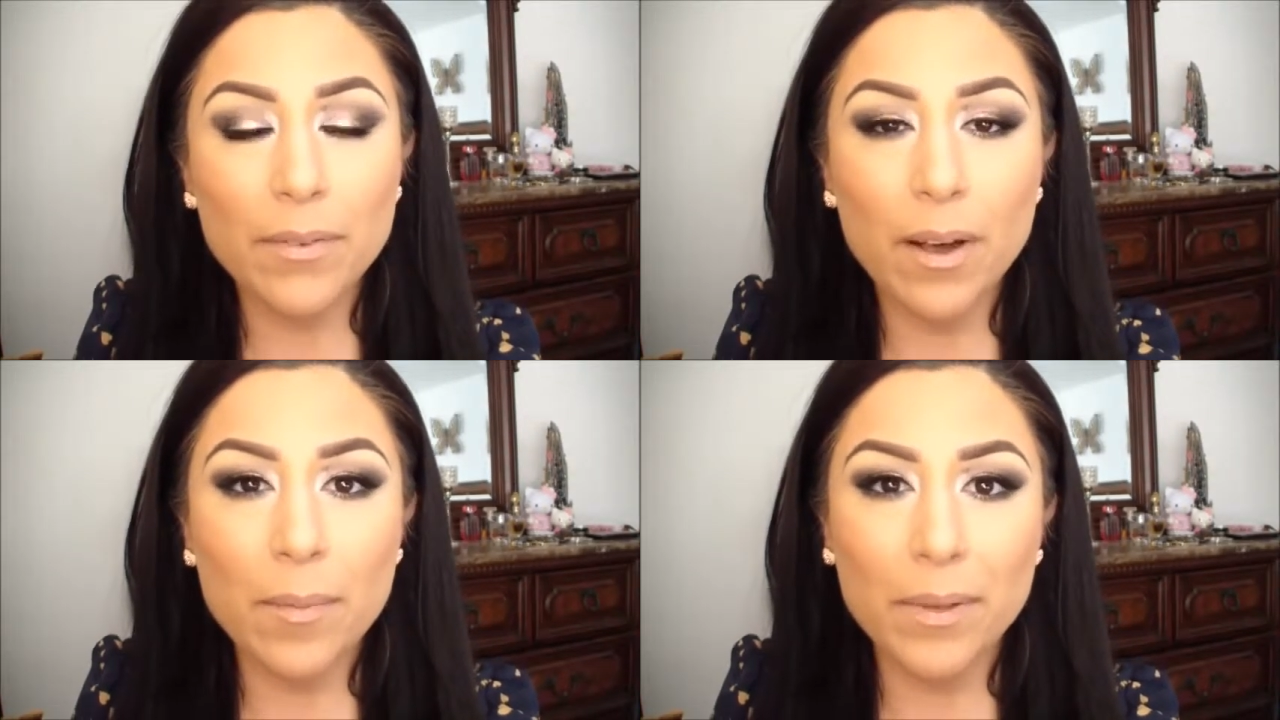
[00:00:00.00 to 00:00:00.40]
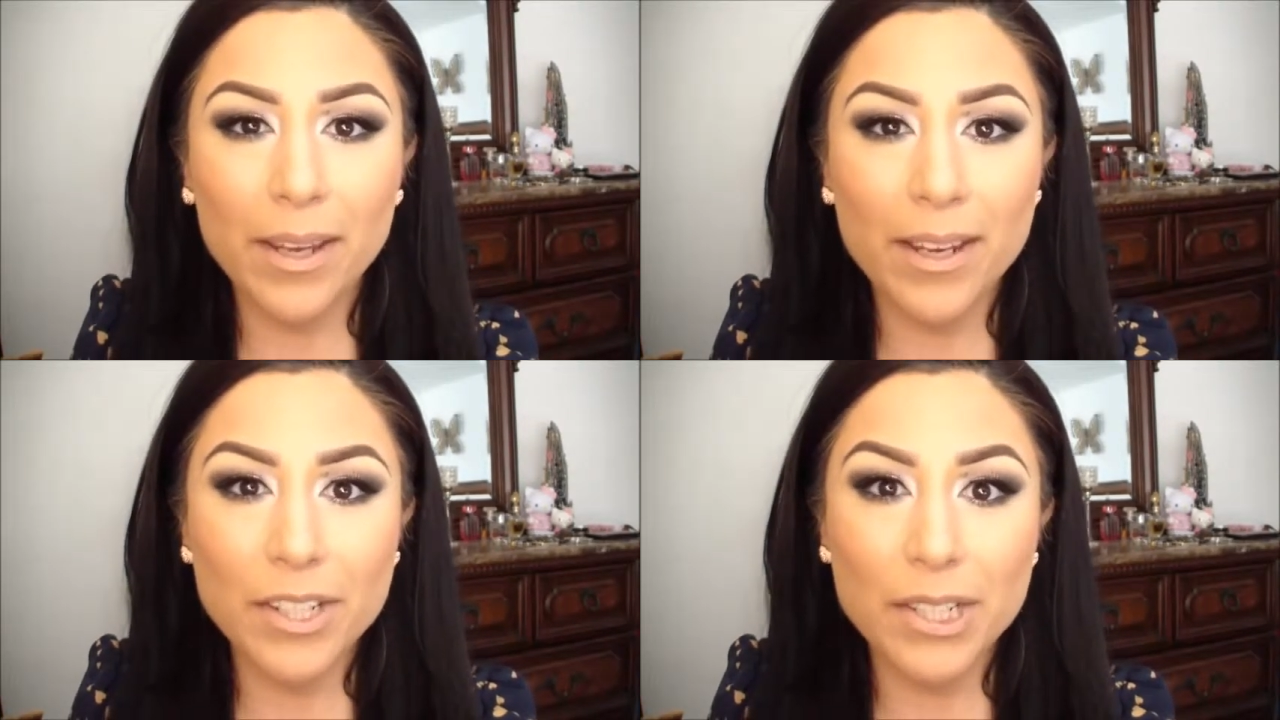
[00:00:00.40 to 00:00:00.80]
of
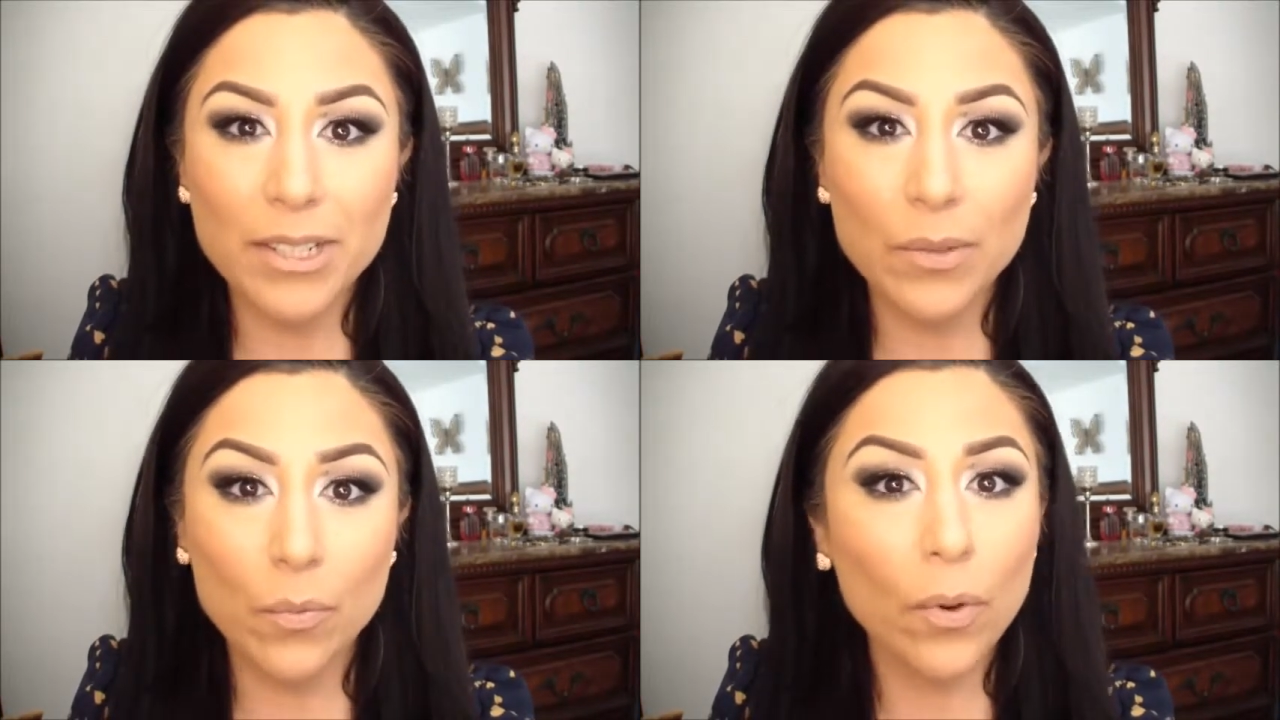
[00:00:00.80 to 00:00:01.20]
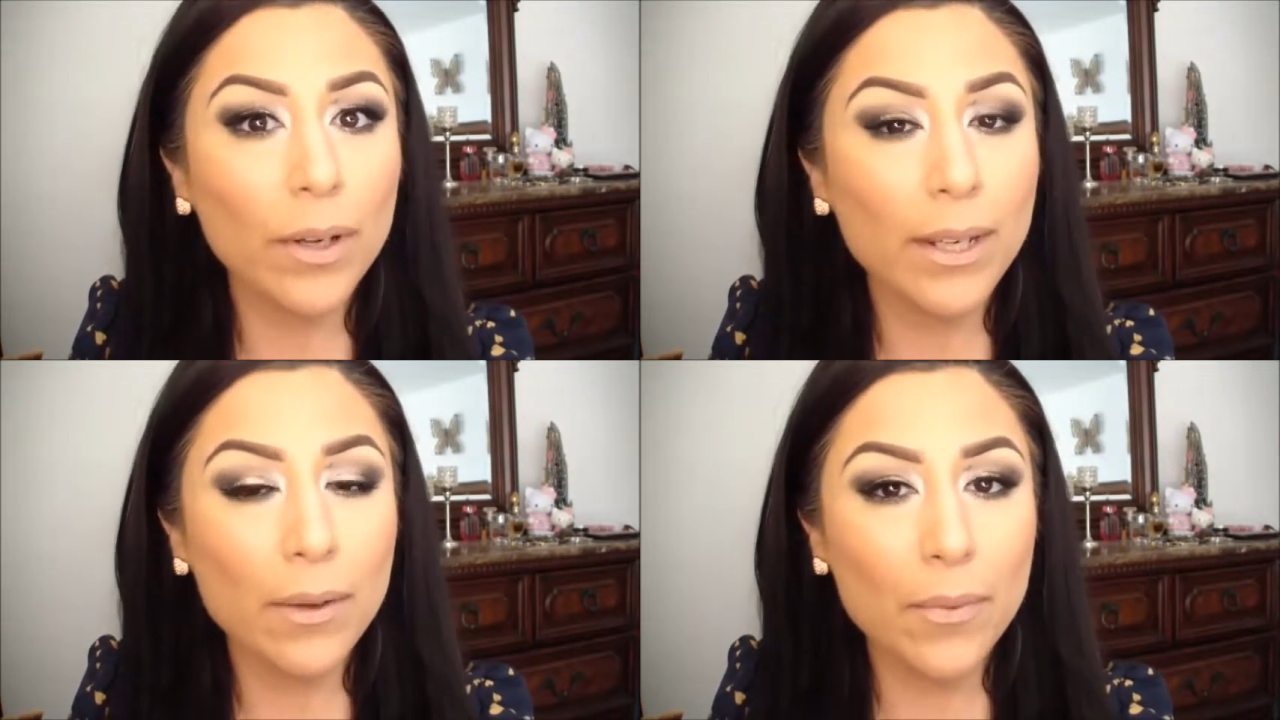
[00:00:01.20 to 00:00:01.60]
complications
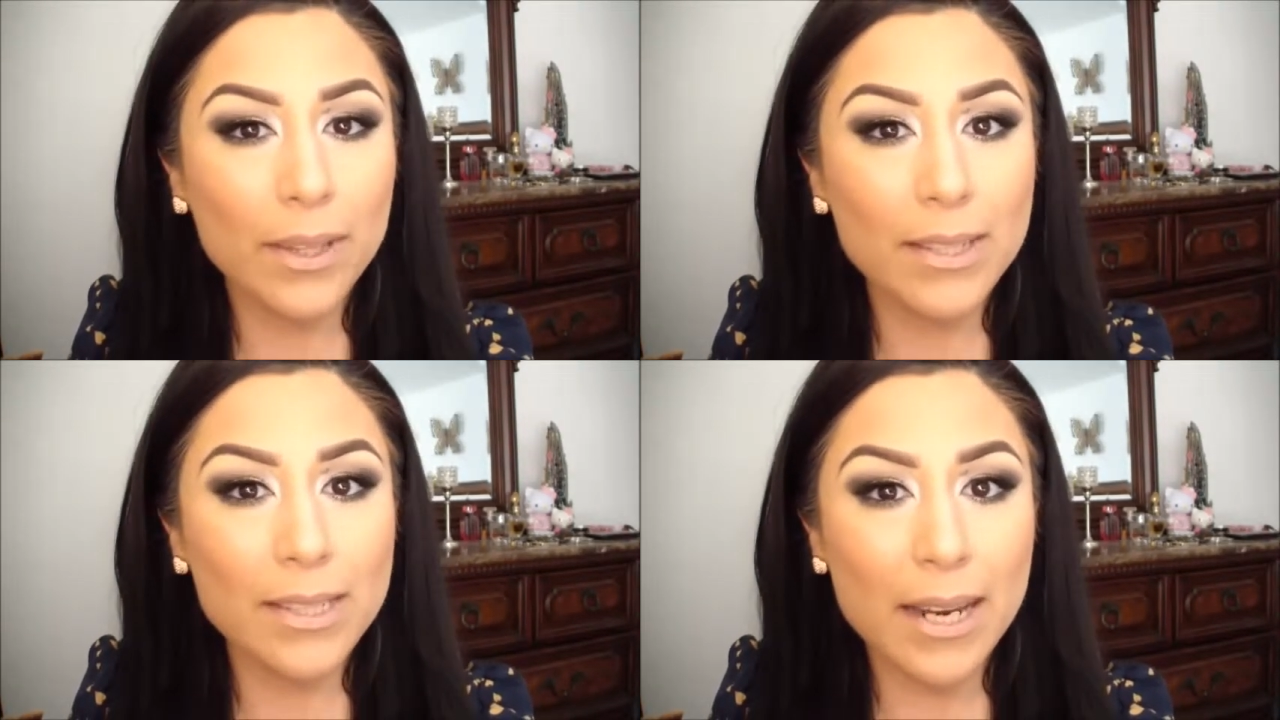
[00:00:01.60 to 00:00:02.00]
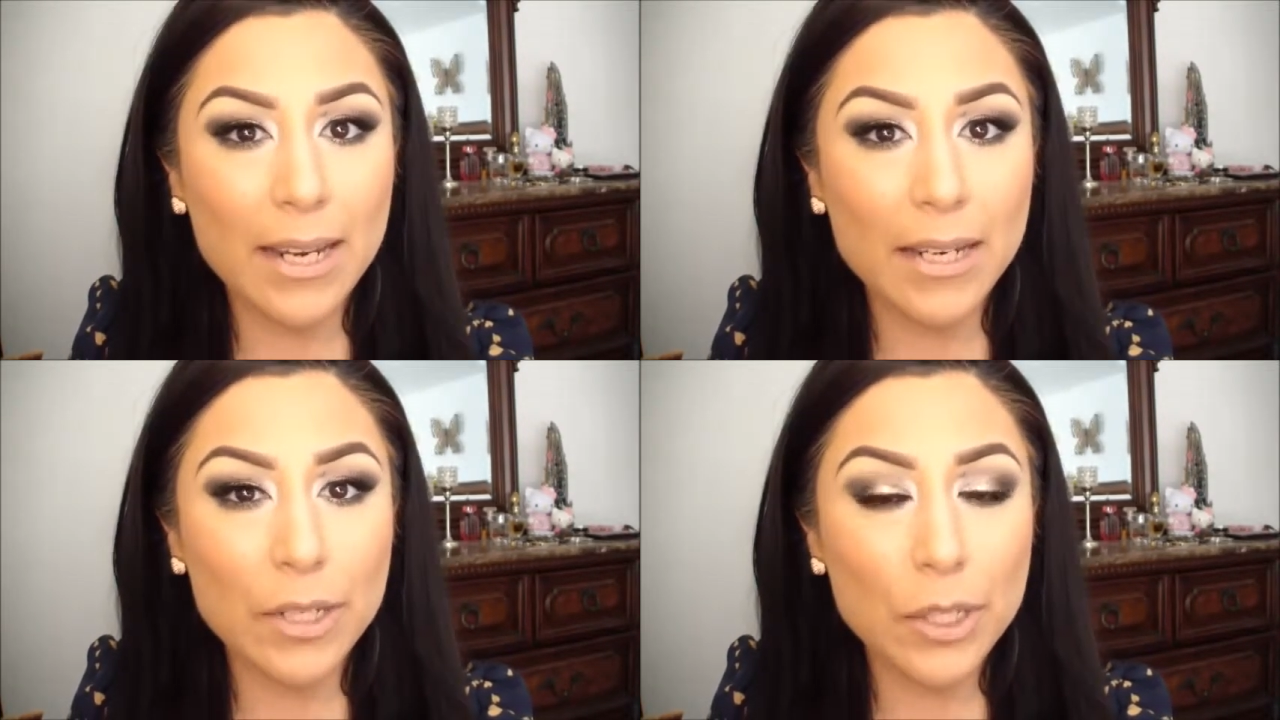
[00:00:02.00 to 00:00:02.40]
working with this
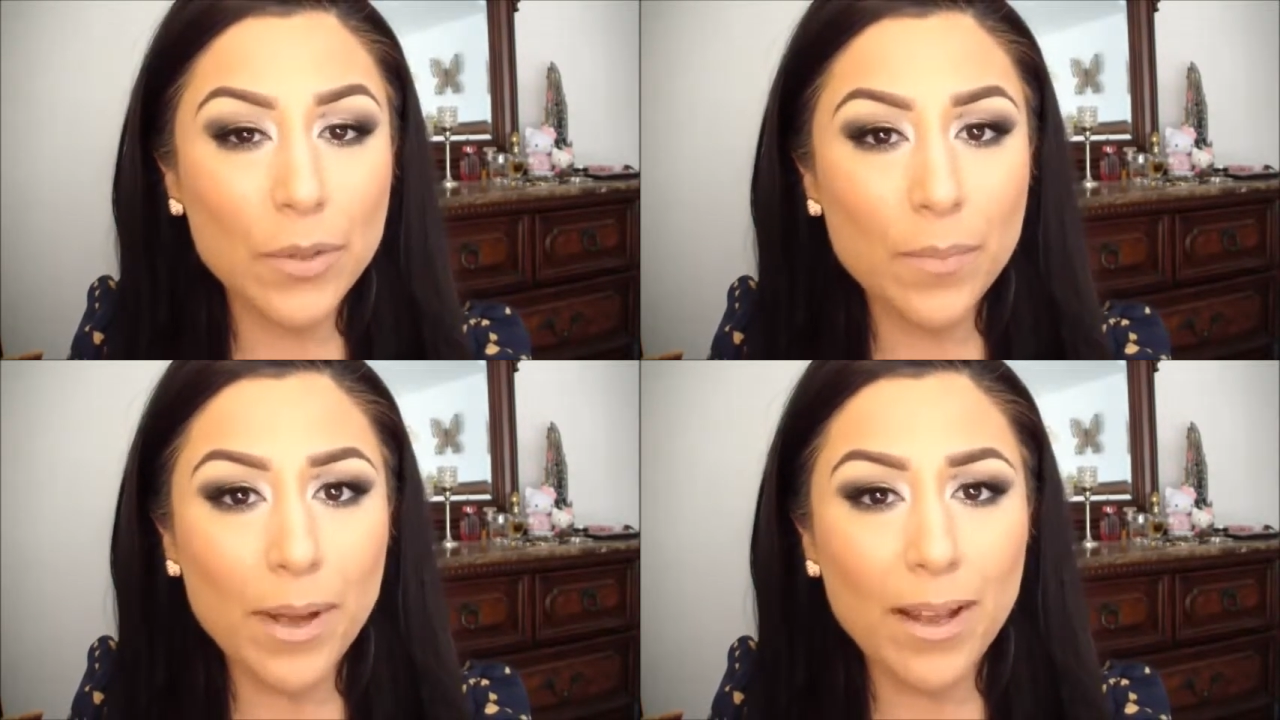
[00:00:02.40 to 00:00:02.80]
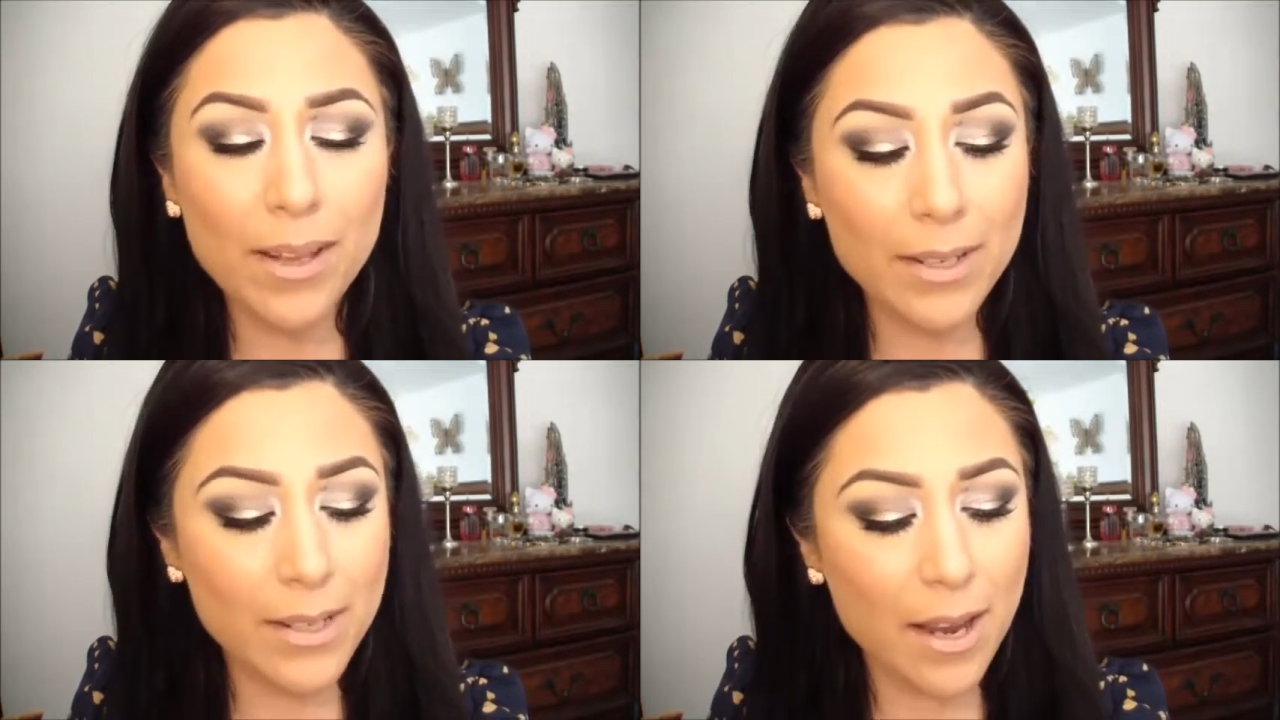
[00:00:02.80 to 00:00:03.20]
Naked 2
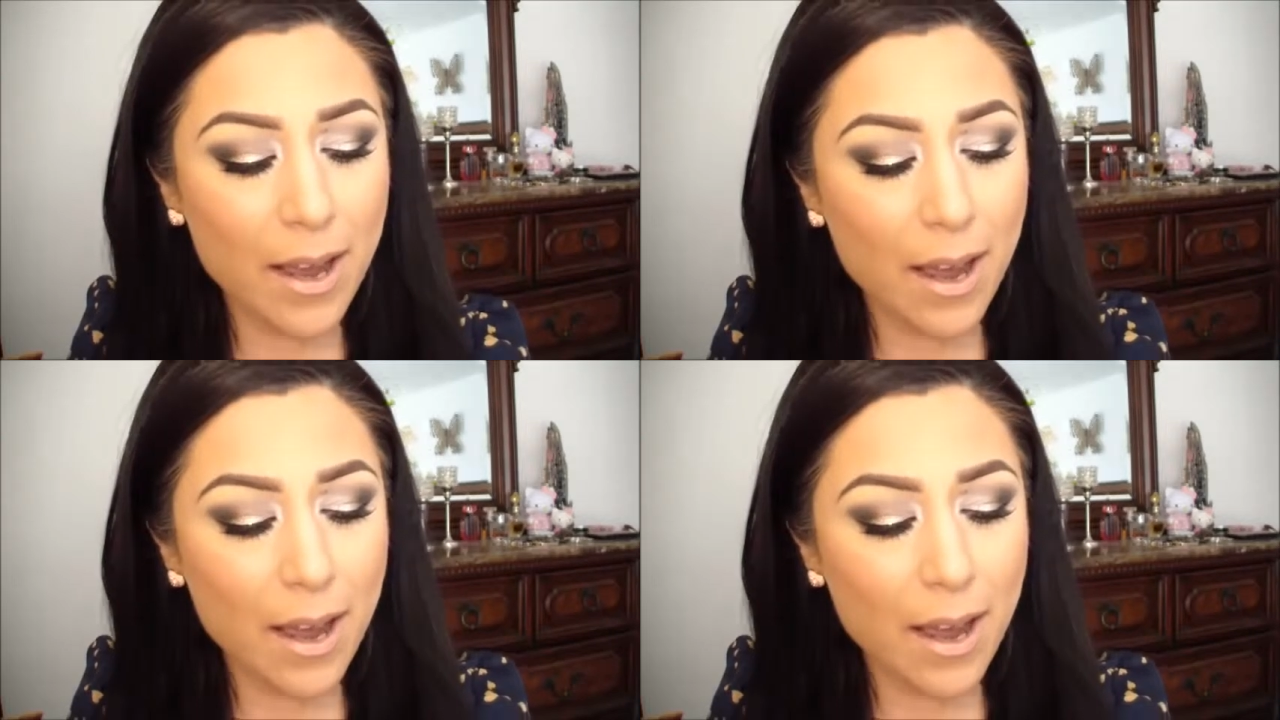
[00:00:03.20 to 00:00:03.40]
palette.